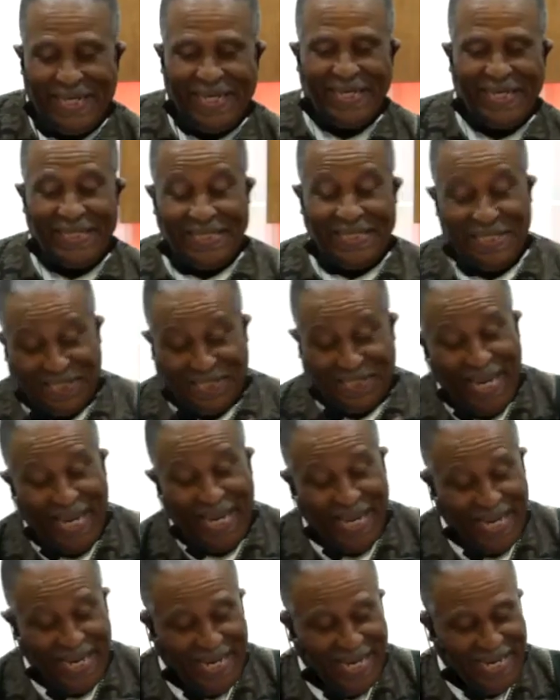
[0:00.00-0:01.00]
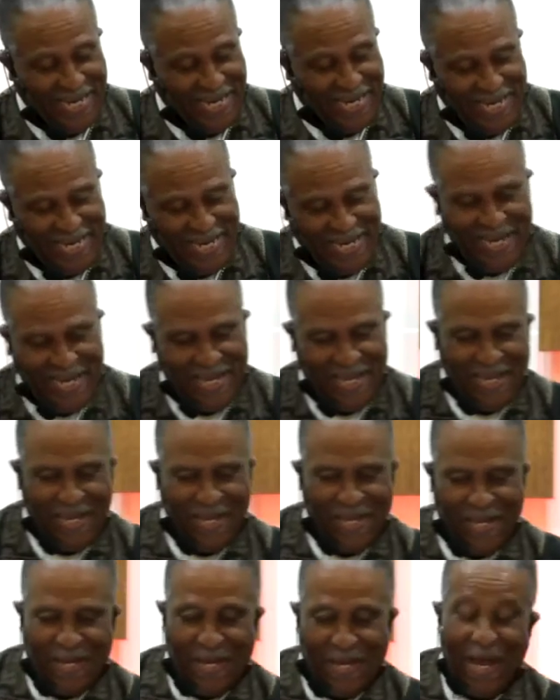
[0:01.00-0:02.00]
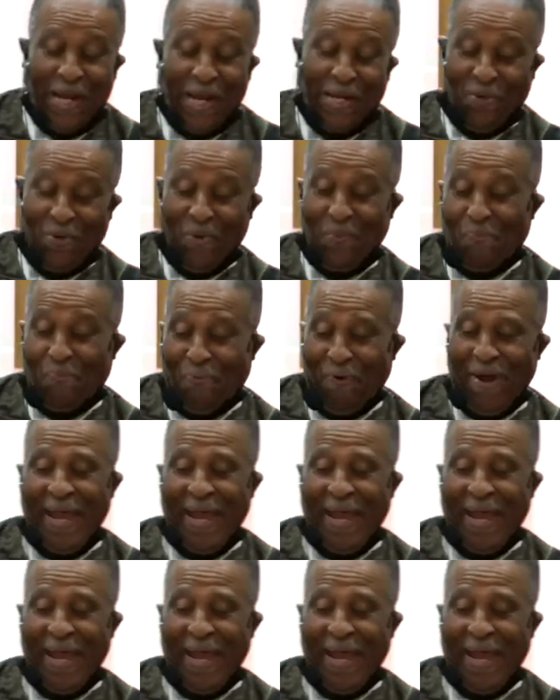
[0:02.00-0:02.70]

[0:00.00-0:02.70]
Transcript: to say a little prayer